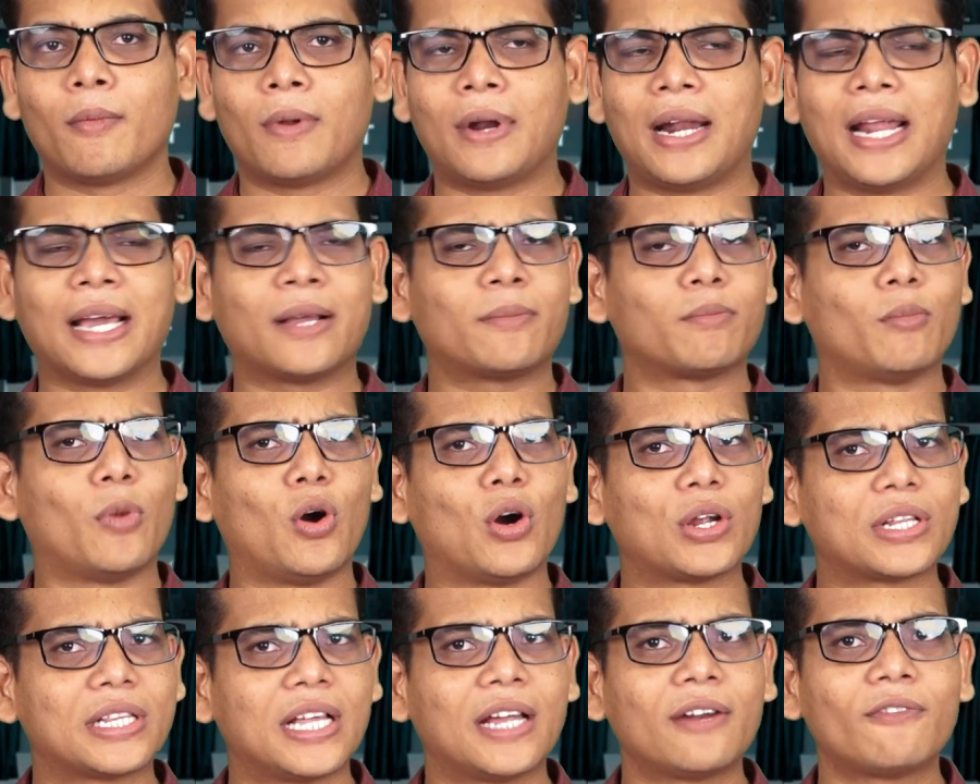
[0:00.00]
like
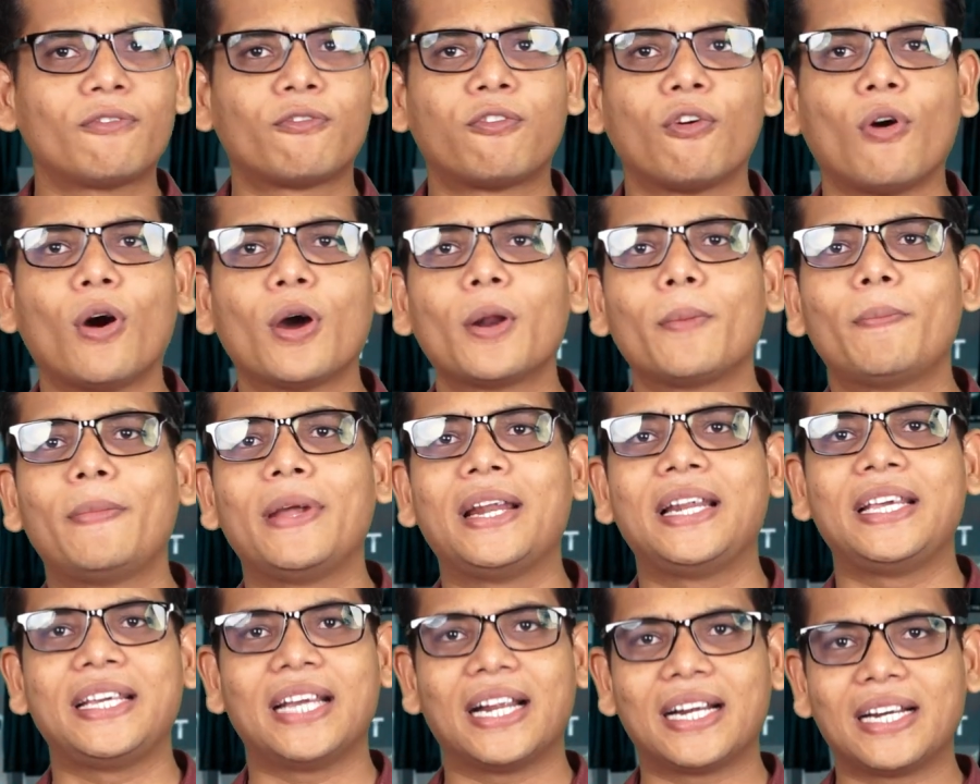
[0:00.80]
more than $4
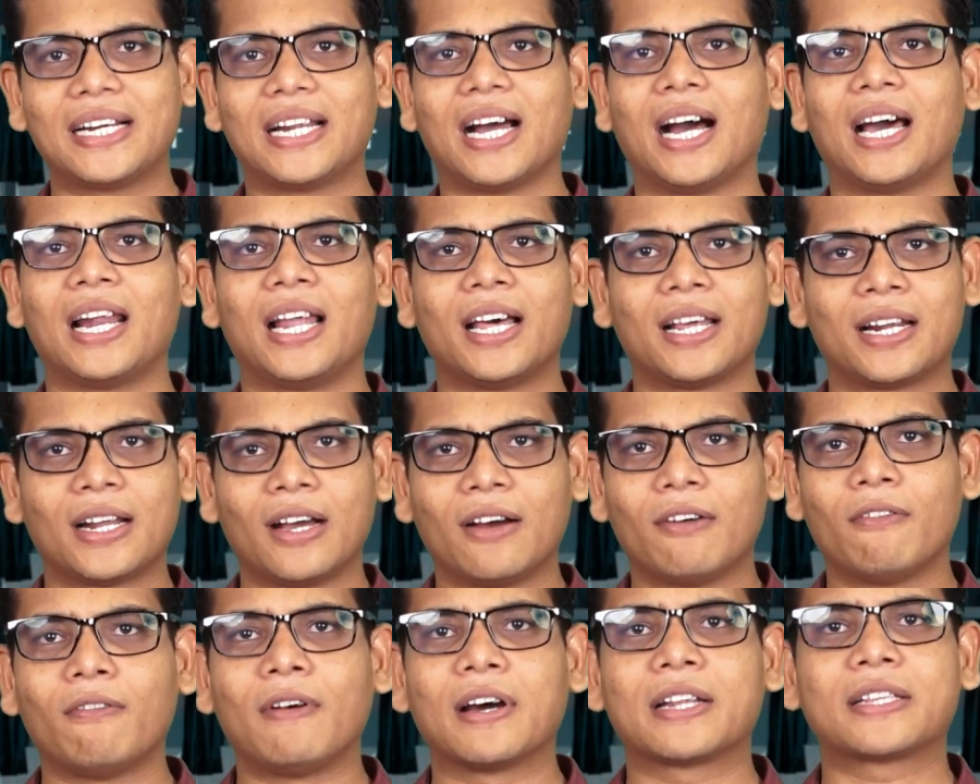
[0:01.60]
billion
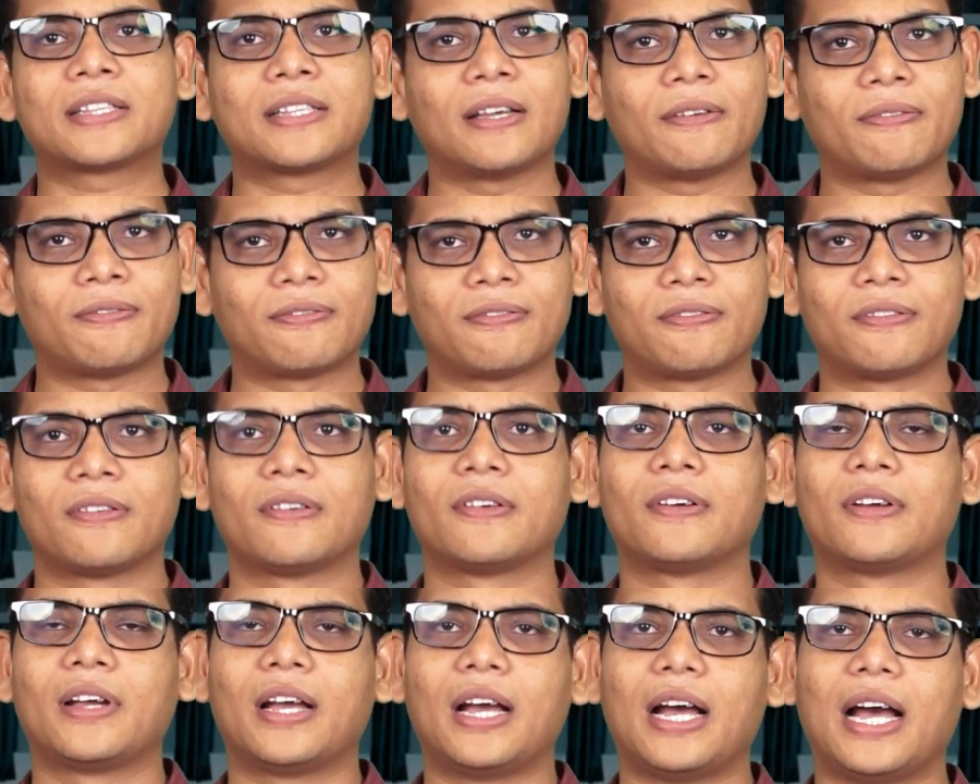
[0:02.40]
worth of
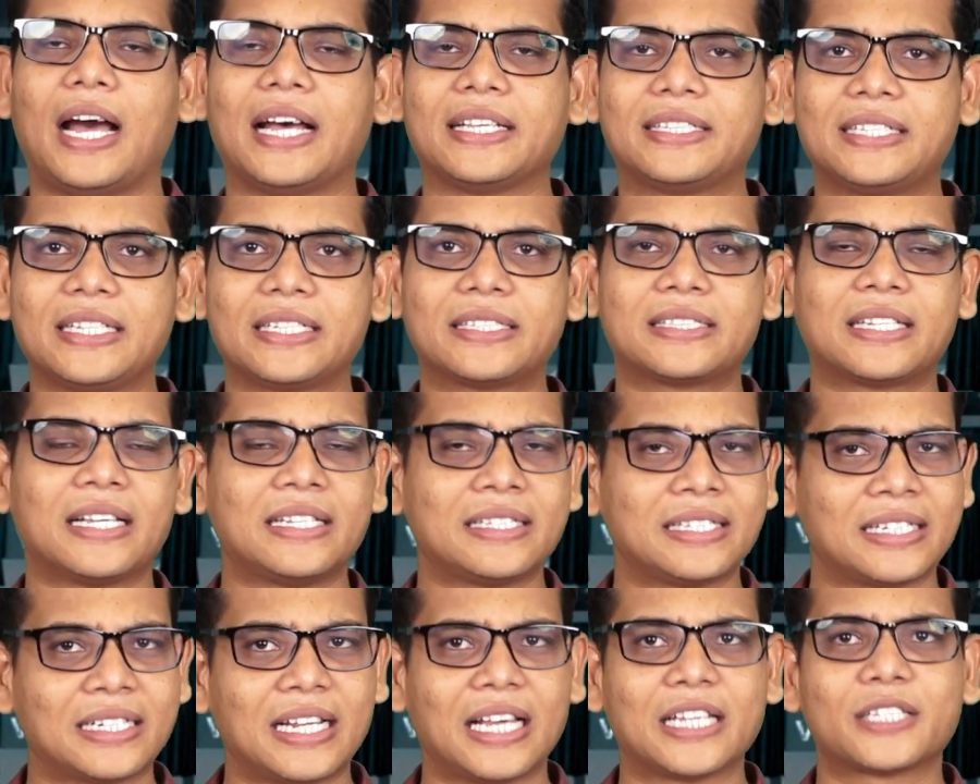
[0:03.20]

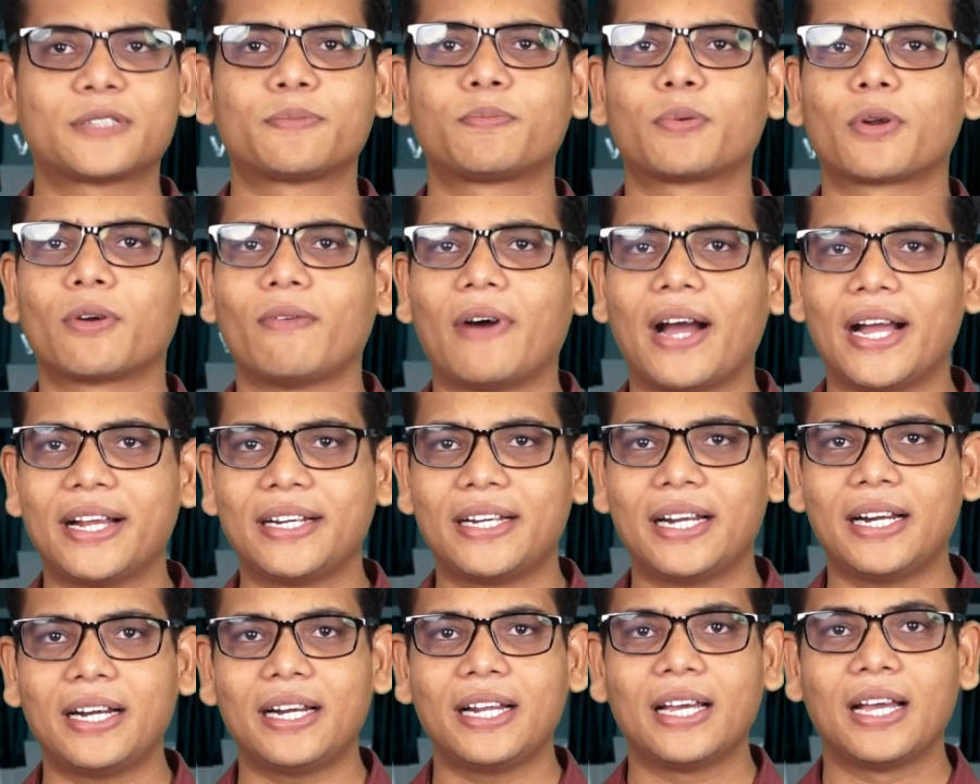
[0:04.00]
assistance it has
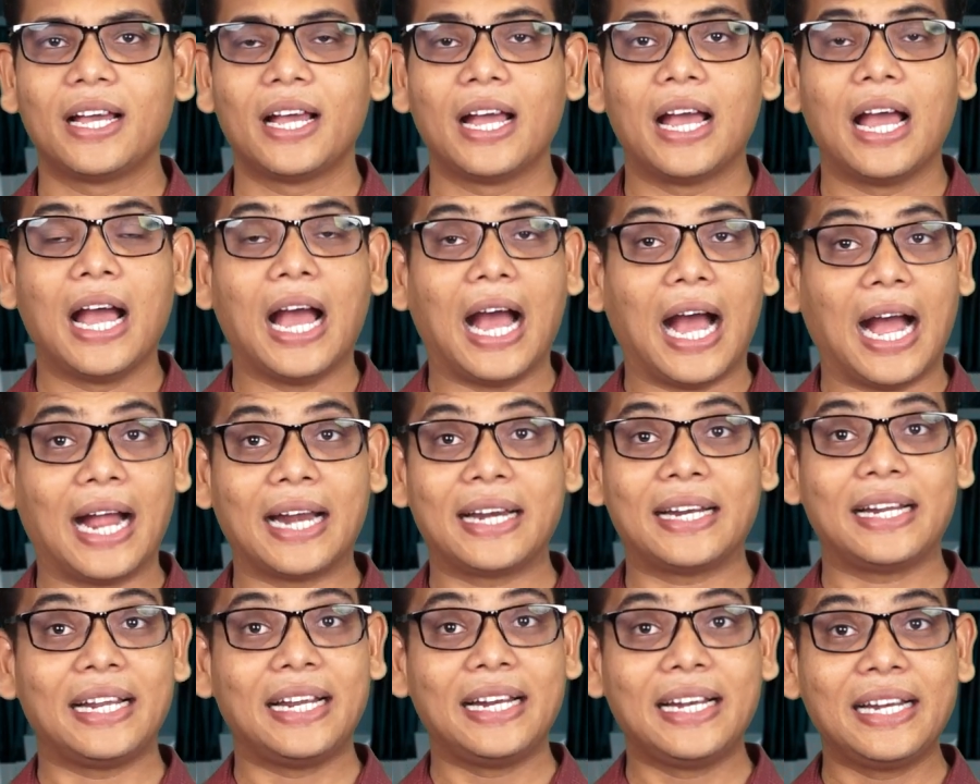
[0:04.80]
provided,
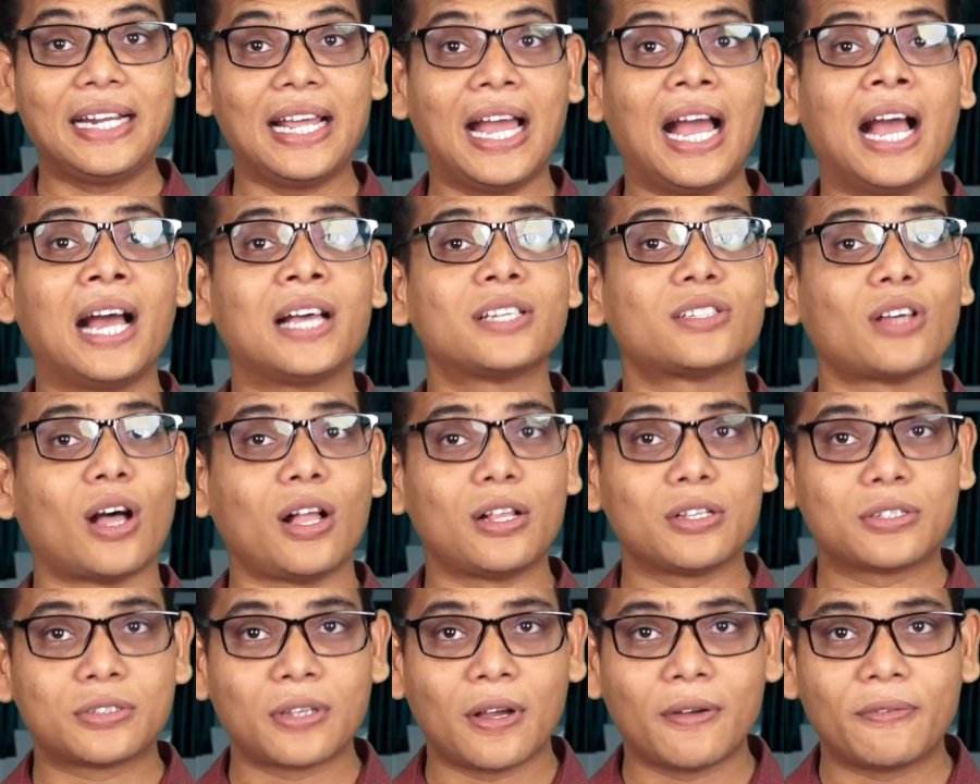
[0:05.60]
and India has
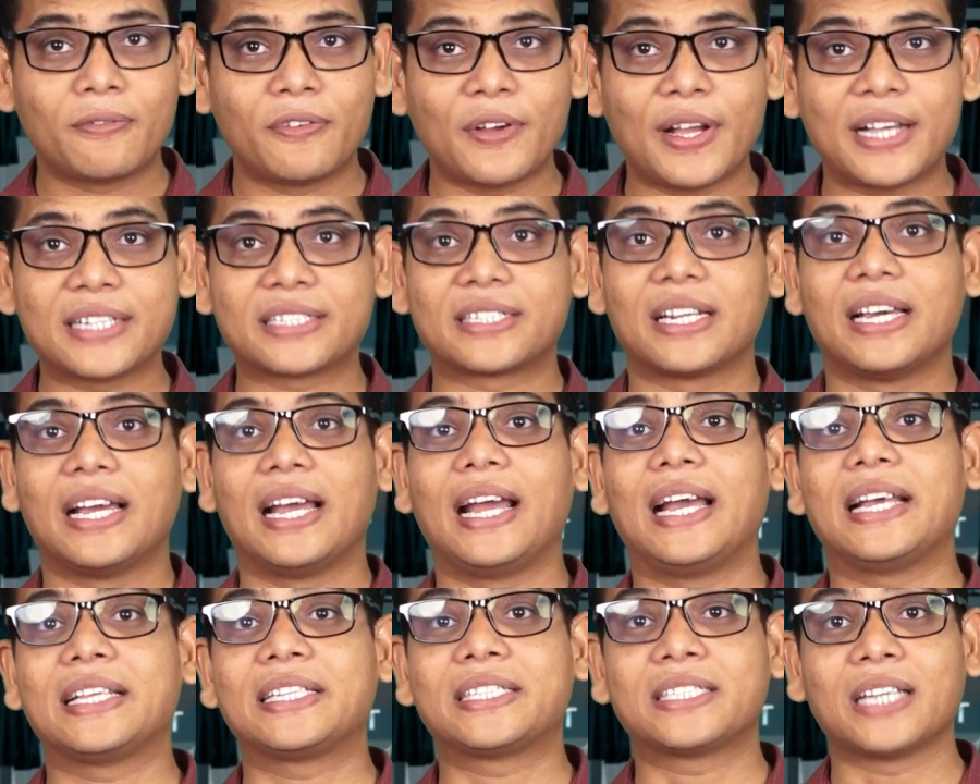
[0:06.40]
also faced
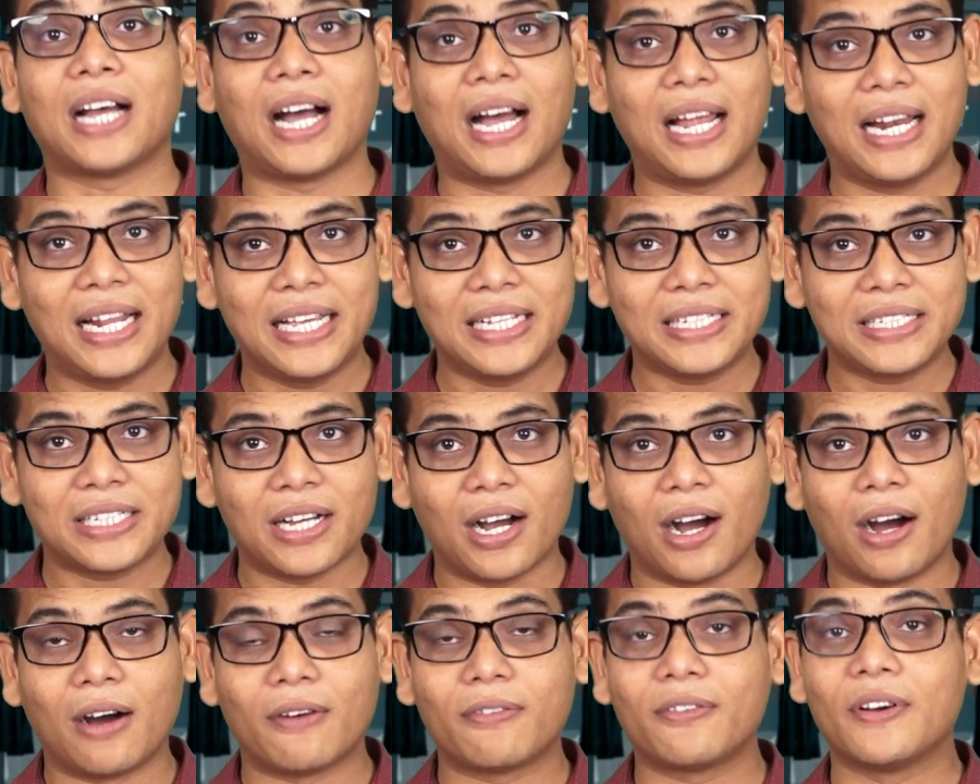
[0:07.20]
a challenge
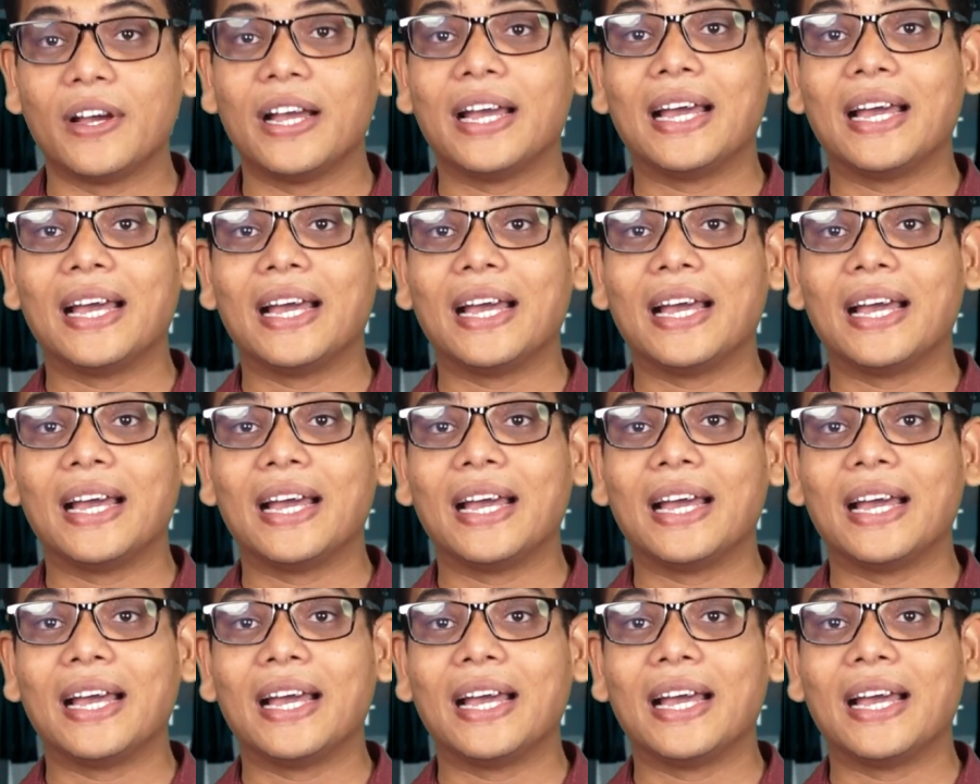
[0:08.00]
of